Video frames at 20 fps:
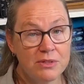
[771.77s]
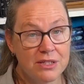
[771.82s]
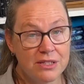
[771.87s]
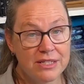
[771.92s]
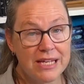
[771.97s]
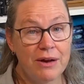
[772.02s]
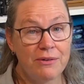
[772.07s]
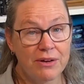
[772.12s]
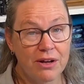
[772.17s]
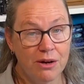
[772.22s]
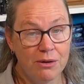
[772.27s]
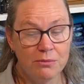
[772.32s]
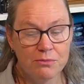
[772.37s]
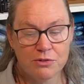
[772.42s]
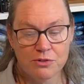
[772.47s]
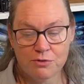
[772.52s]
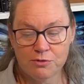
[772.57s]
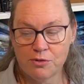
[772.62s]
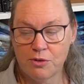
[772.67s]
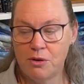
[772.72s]
This is how it
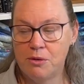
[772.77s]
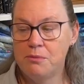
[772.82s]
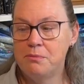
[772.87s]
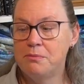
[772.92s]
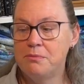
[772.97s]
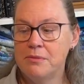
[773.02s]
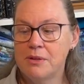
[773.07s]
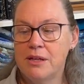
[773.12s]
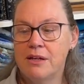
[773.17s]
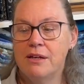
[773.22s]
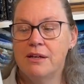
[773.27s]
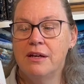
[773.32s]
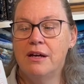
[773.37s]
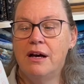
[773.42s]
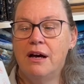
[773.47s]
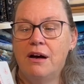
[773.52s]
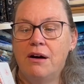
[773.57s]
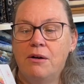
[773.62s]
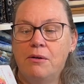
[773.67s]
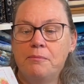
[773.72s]
comes from
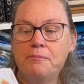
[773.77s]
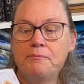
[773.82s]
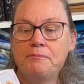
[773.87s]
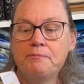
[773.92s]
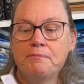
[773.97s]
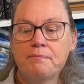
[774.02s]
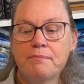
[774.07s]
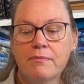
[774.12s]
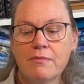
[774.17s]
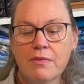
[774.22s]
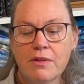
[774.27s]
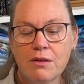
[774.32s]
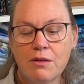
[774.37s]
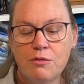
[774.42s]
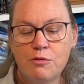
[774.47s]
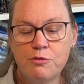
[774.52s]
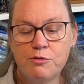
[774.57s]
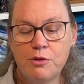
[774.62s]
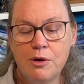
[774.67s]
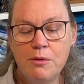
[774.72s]
the
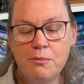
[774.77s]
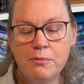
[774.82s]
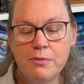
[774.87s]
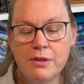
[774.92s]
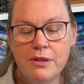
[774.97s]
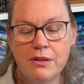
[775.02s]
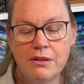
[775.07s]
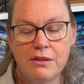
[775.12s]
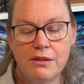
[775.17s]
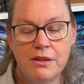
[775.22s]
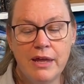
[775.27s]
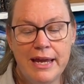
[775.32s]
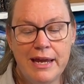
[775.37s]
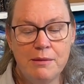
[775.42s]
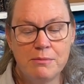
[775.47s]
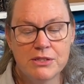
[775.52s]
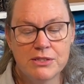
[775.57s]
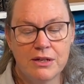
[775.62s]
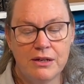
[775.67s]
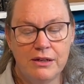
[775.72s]

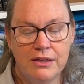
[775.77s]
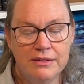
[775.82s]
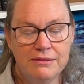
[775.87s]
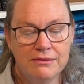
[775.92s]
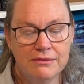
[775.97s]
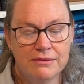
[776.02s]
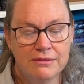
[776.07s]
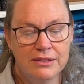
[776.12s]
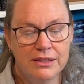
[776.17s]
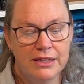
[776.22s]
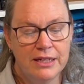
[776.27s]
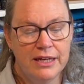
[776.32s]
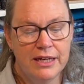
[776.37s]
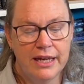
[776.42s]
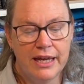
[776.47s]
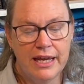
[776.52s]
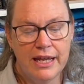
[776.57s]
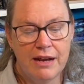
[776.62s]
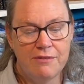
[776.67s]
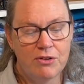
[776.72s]
Amazon.
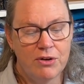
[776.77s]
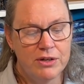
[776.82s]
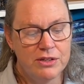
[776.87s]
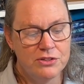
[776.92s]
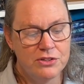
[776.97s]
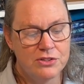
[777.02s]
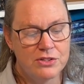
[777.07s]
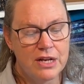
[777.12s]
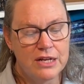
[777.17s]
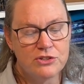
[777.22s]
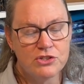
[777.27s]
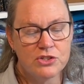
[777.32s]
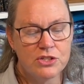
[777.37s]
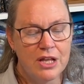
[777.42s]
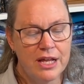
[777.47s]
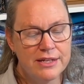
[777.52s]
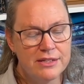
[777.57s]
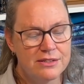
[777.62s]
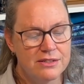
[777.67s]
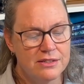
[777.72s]
And I just
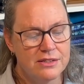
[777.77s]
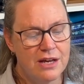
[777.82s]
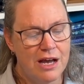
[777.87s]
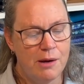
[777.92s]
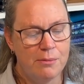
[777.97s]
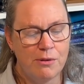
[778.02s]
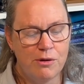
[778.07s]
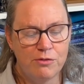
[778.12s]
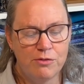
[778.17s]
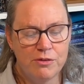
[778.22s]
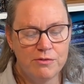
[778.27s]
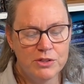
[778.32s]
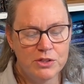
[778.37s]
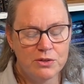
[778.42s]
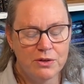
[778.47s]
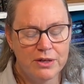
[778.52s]
sliced the top off of it so